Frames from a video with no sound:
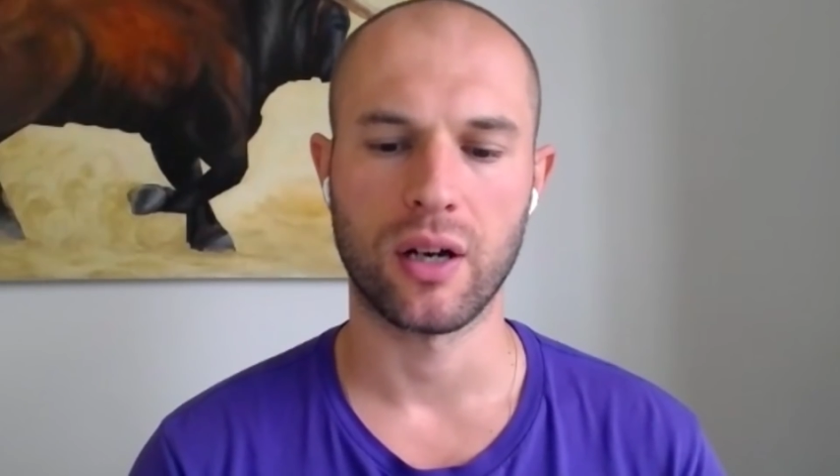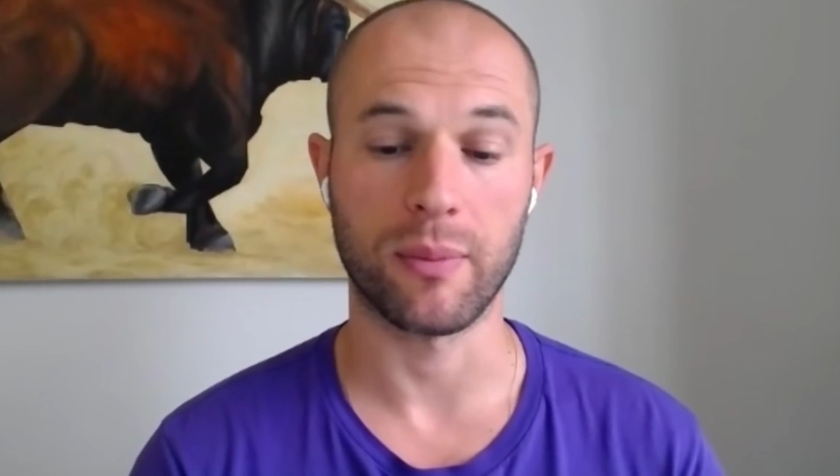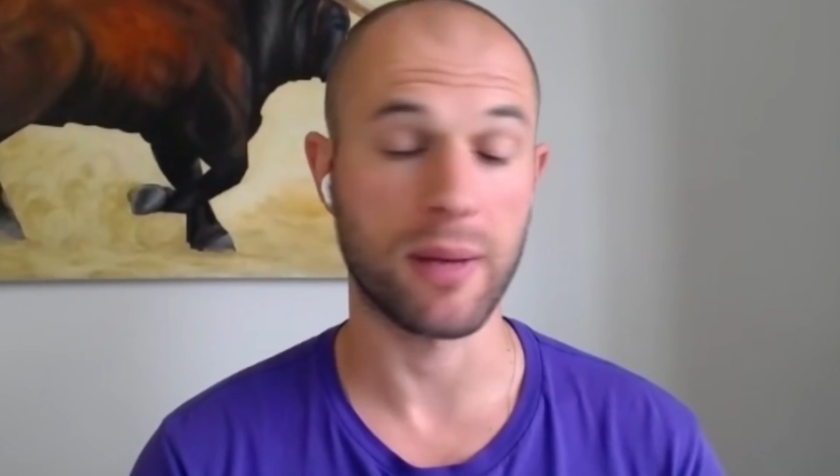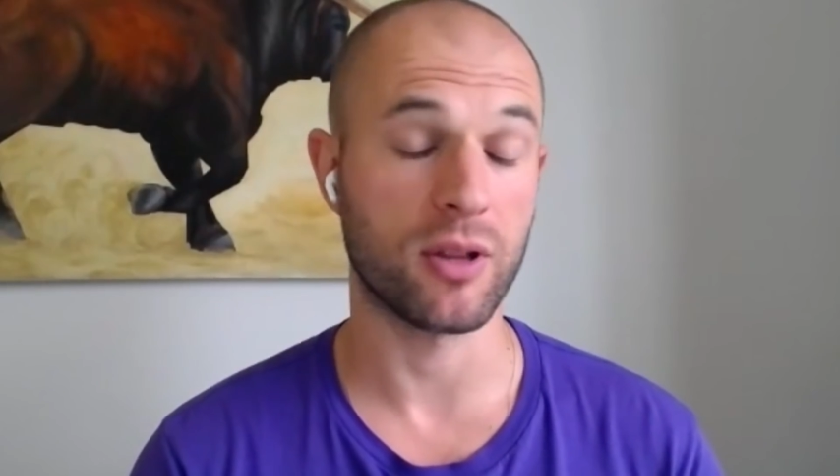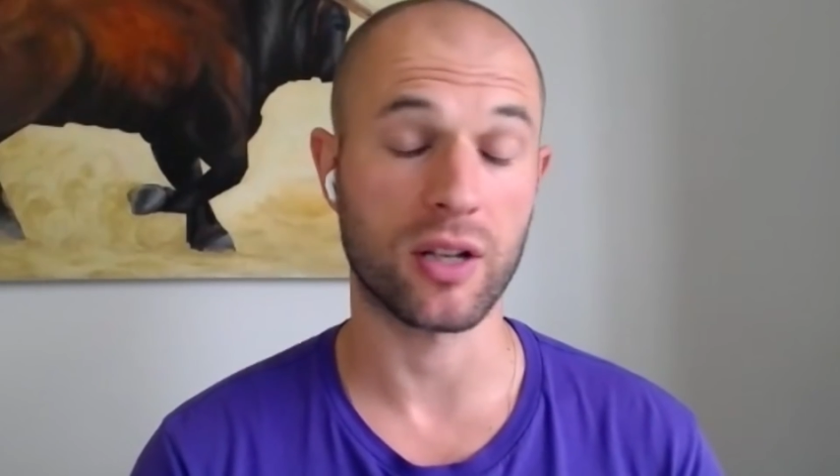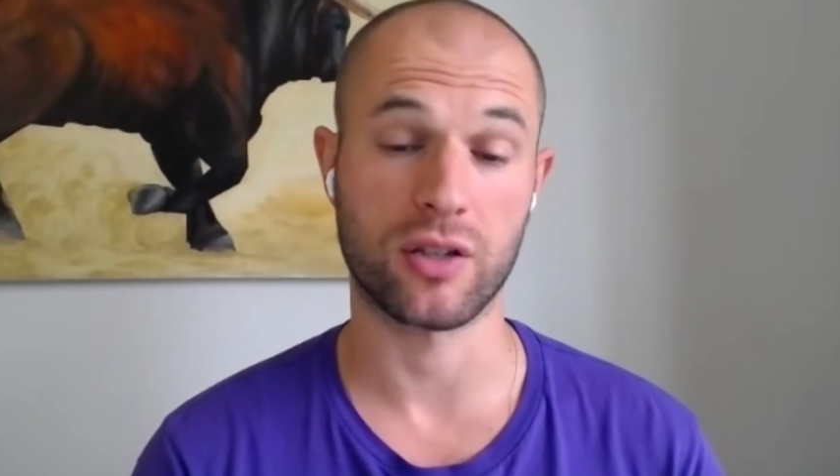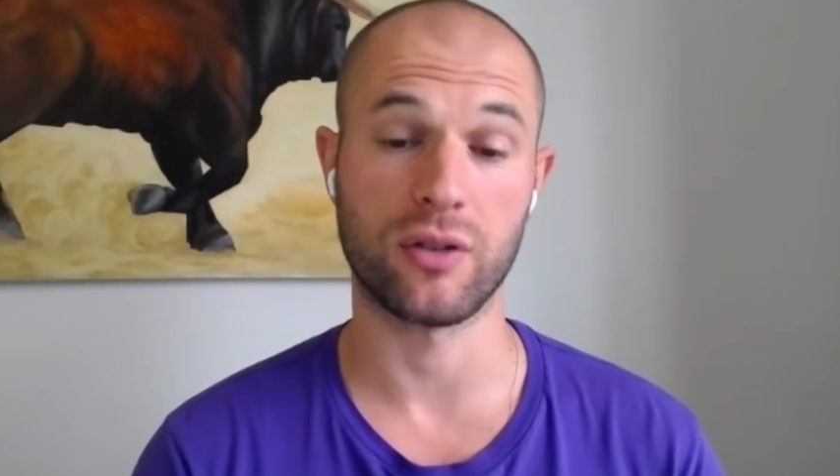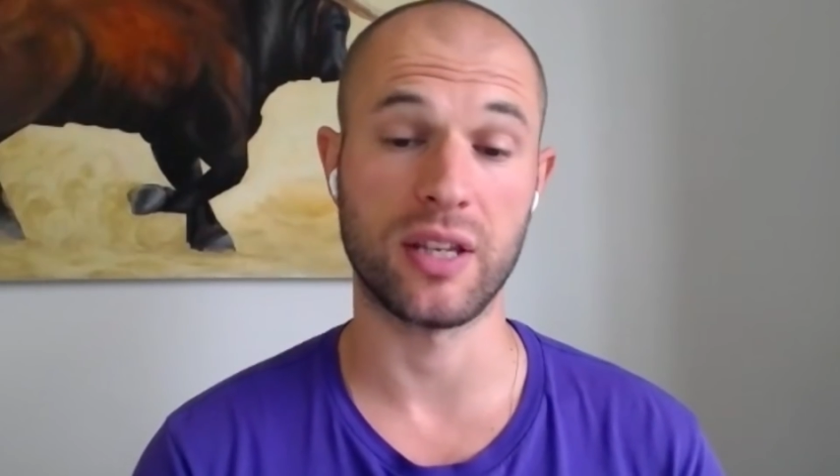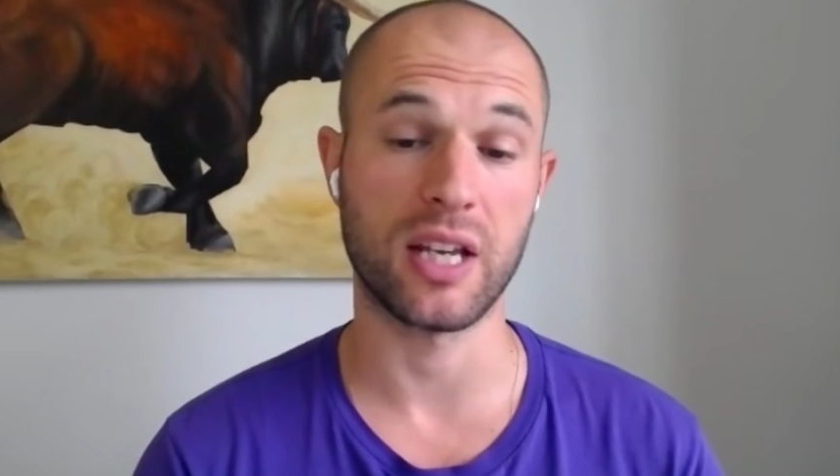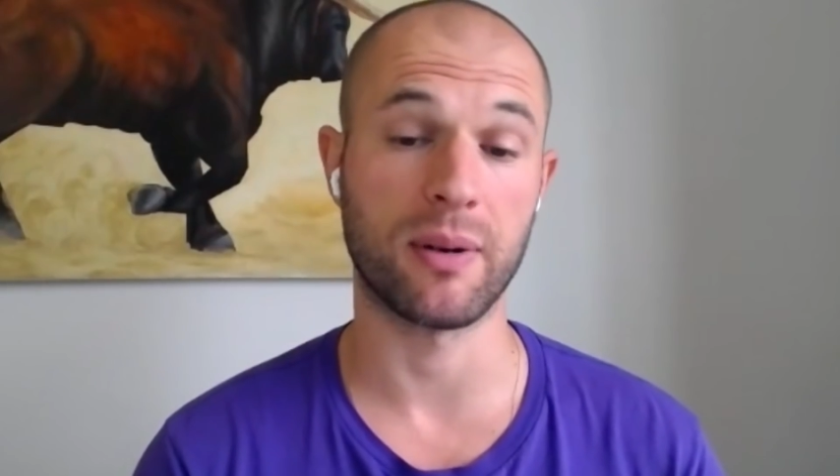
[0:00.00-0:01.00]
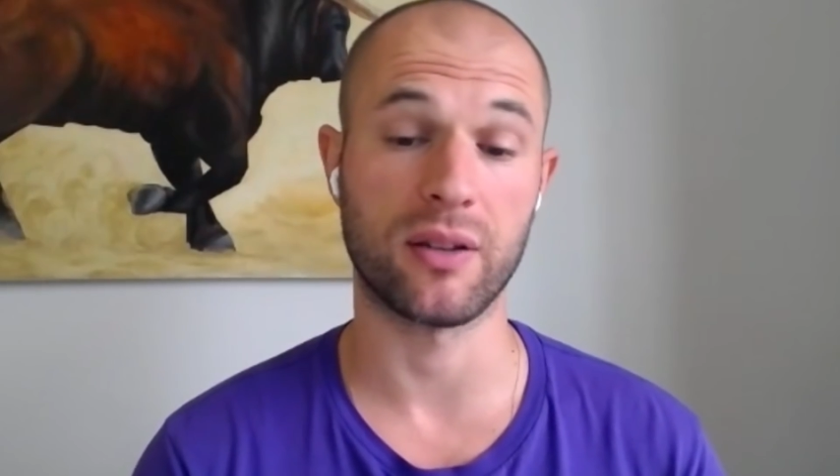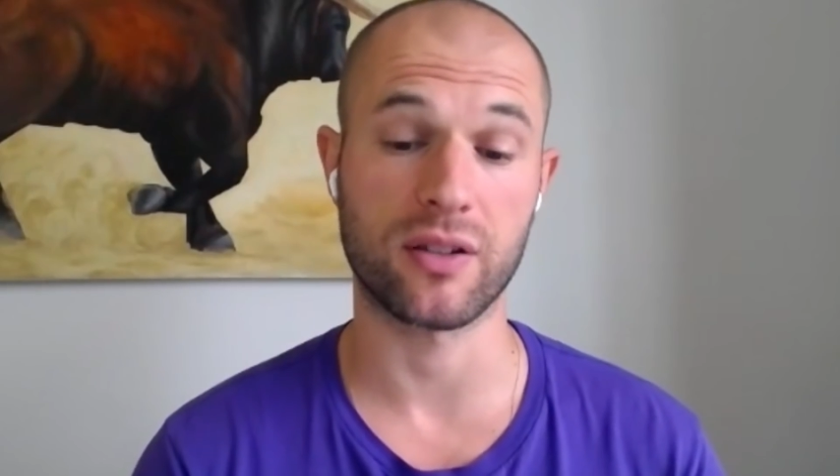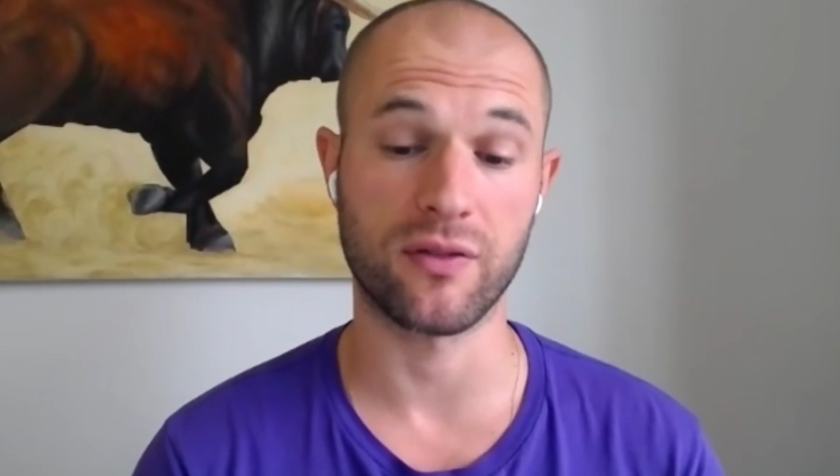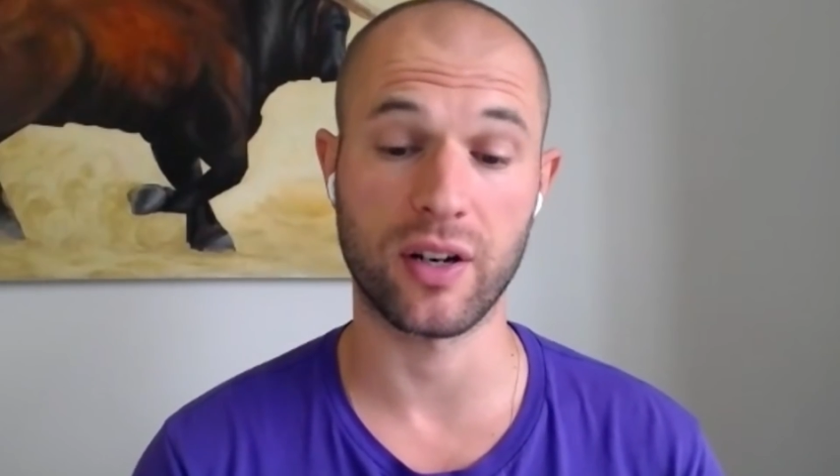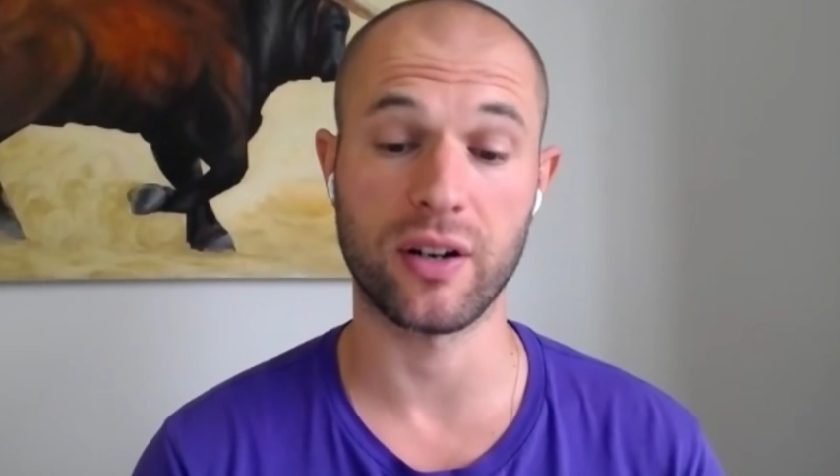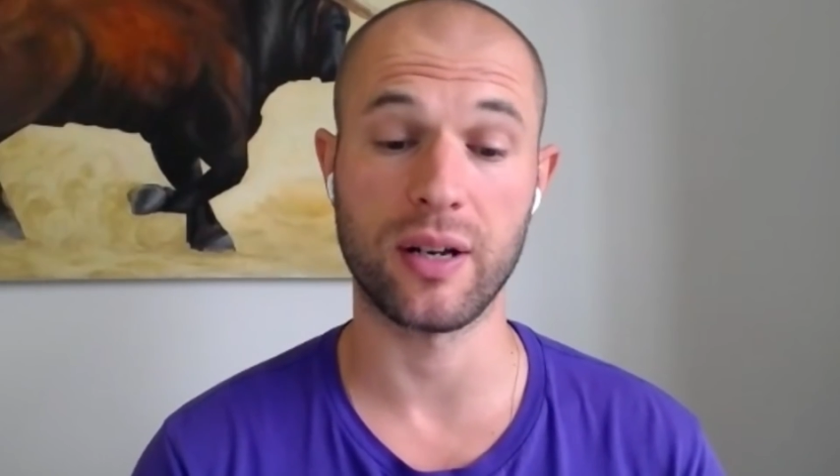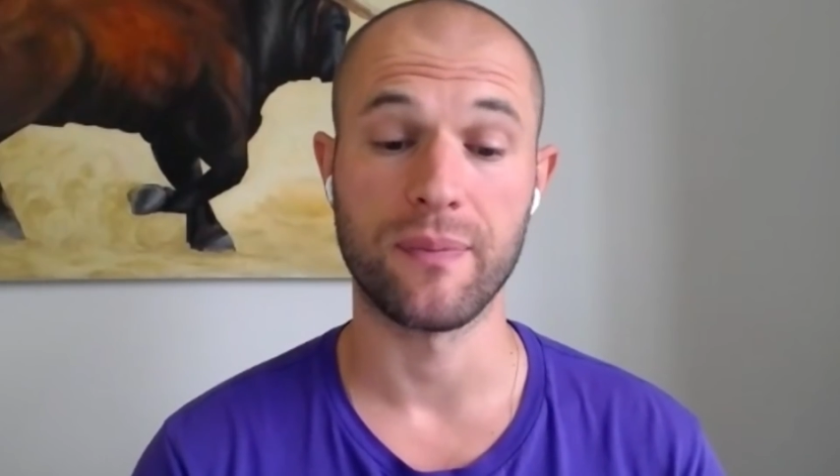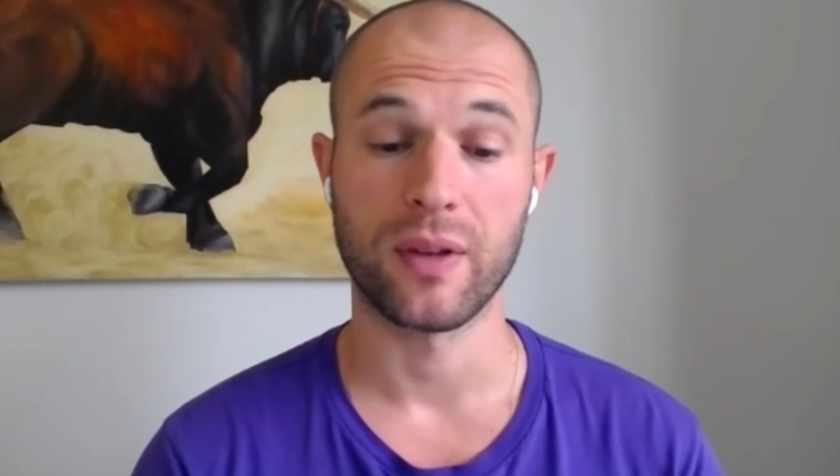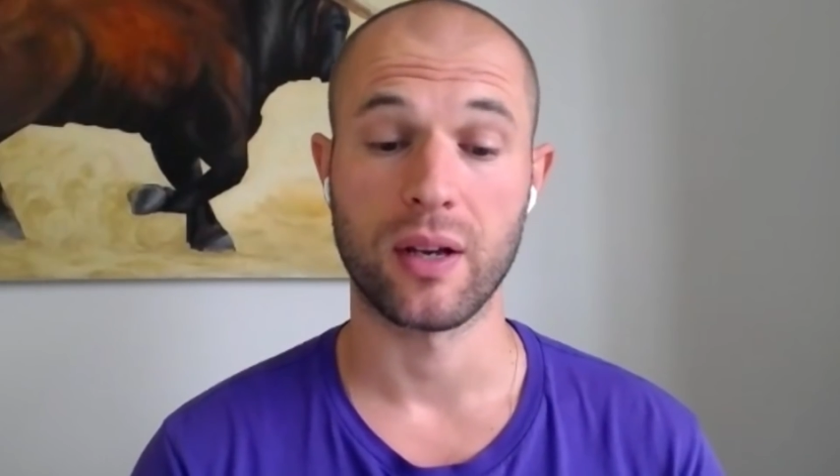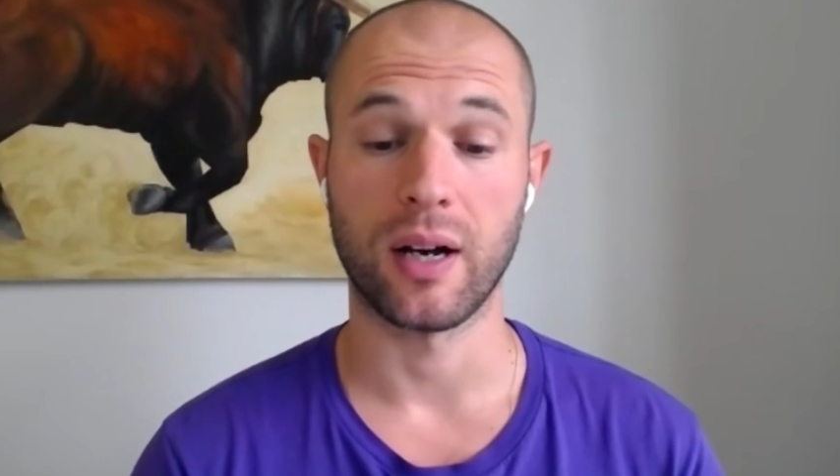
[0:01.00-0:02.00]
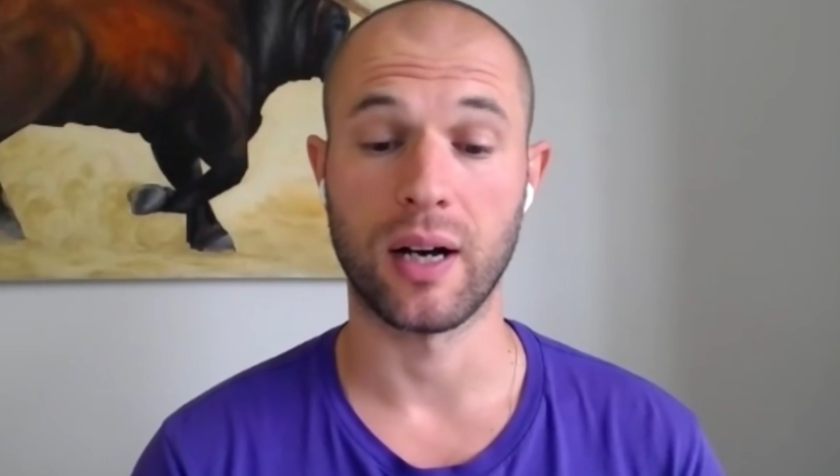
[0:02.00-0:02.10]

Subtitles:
or maybe not so unique, but this very